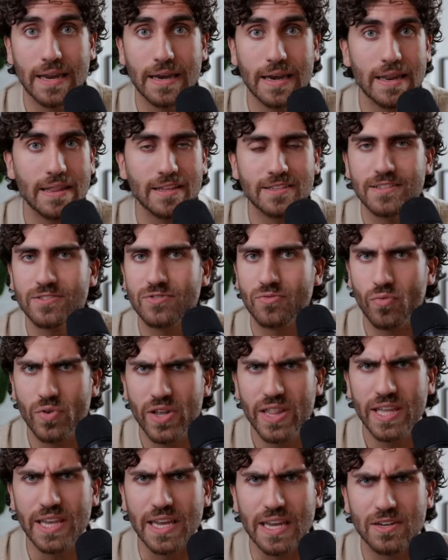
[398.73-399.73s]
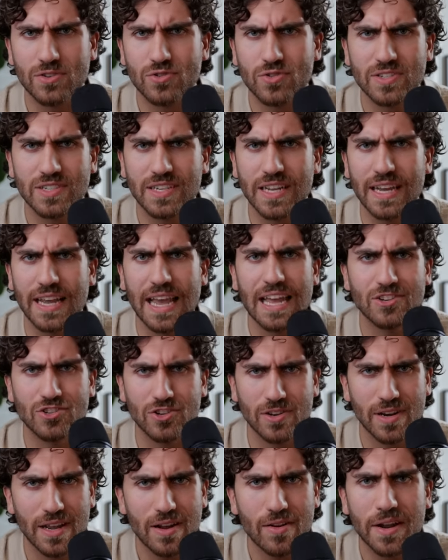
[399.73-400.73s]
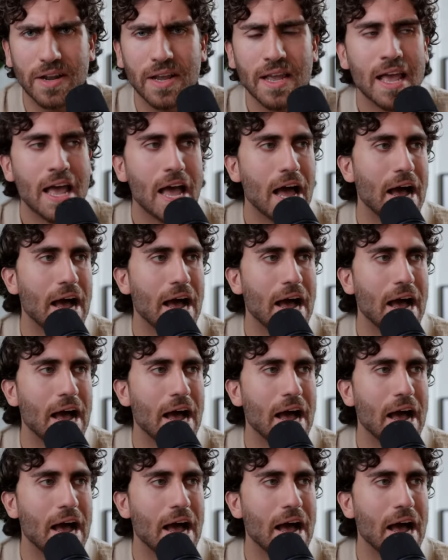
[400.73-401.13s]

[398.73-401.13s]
And this is really interesting engineering.